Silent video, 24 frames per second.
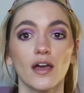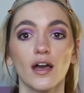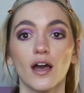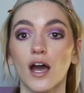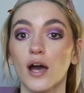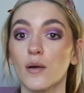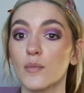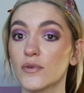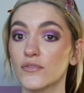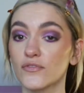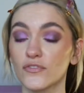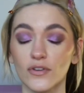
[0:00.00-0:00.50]

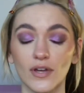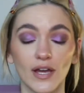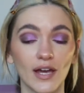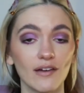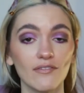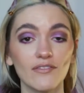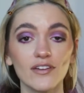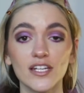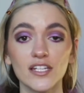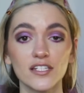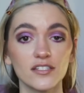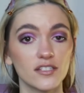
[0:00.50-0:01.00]
If you
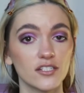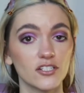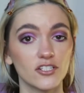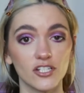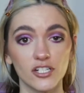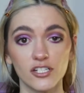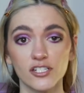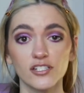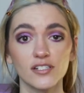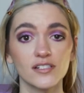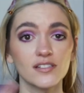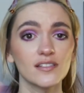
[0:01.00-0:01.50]
have any
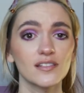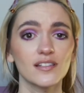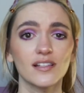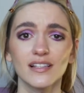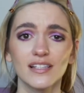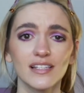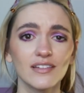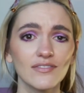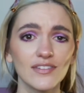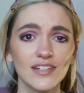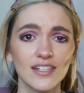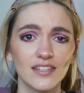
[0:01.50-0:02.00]
suggestions,
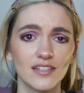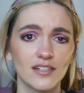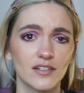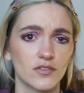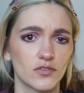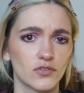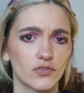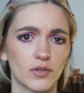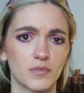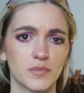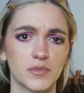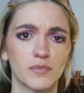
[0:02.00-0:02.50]
leave it in the
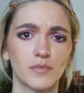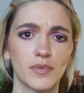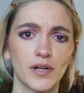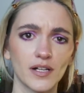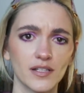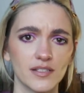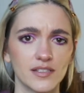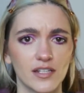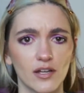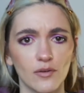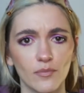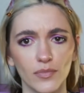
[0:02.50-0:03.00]
description
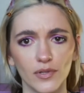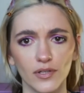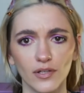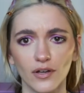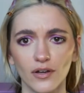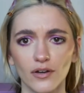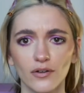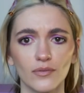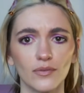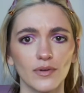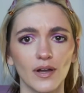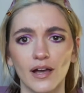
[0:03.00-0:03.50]
box down
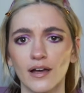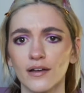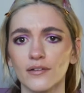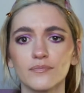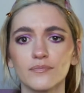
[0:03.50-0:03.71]
below.